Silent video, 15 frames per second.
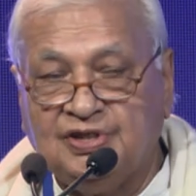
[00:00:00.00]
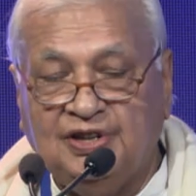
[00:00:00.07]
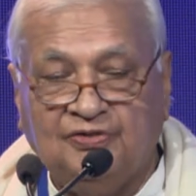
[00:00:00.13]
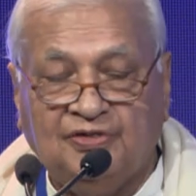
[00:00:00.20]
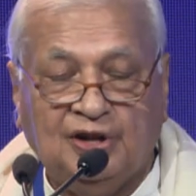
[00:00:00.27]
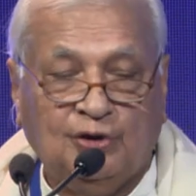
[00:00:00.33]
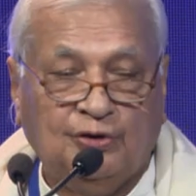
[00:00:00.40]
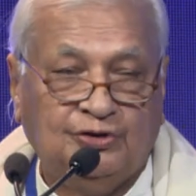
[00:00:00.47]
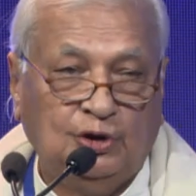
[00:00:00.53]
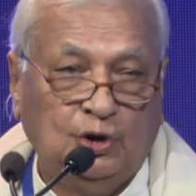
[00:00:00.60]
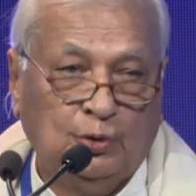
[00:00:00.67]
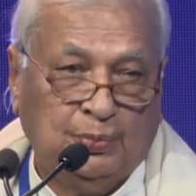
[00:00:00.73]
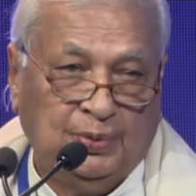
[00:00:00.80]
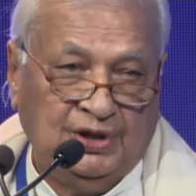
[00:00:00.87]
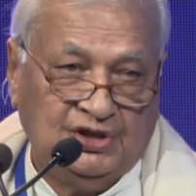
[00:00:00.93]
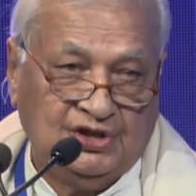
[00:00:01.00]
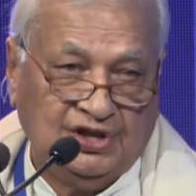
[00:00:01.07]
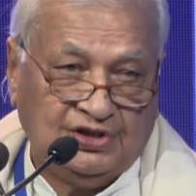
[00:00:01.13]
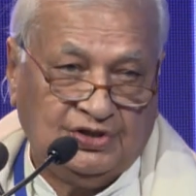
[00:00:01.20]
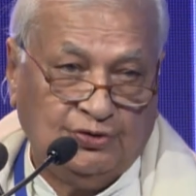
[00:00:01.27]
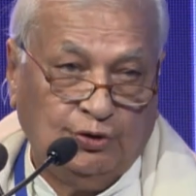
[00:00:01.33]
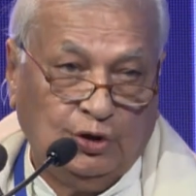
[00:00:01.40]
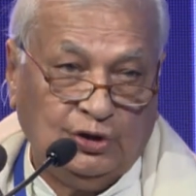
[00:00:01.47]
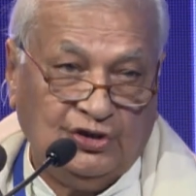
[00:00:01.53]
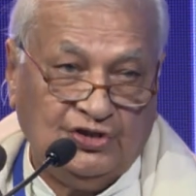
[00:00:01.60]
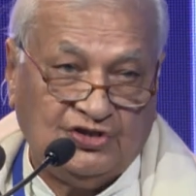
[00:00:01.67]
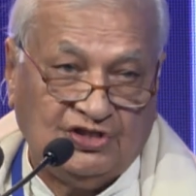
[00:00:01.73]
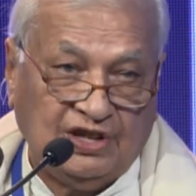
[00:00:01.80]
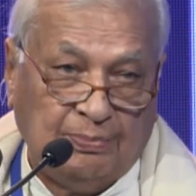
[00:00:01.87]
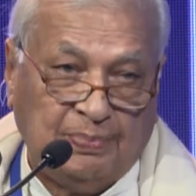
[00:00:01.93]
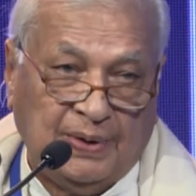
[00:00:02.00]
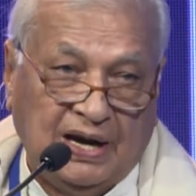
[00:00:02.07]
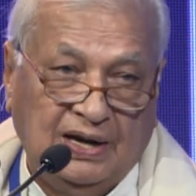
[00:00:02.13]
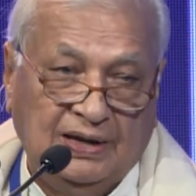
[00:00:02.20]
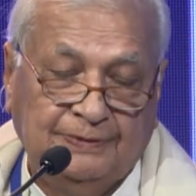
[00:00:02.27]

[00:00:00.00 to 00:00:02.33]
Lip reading: in one of the Upanishads. What is tapa?